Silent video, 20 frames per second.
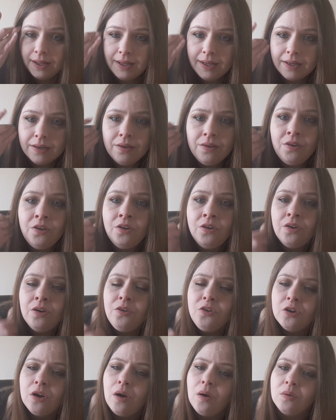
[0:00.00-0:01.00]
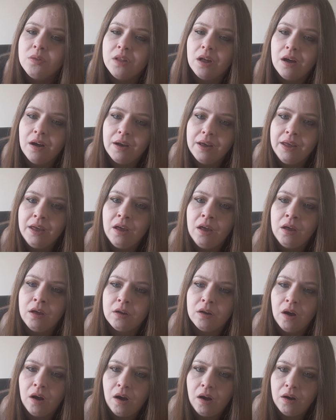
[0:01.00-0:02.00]
being told that I
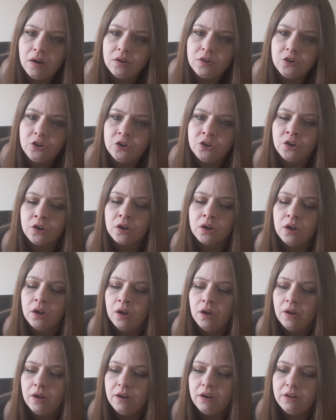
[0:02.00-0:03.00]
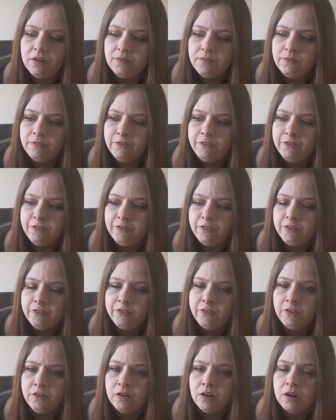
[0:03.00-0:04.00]
can't
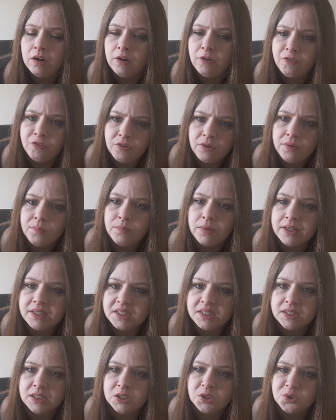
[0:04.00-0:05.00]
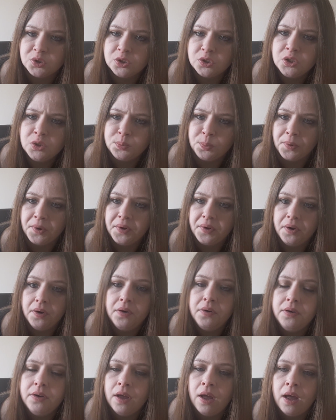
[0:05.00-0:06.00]
confront my sister's
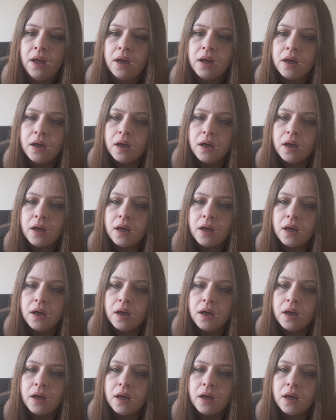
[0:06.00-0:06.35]
husband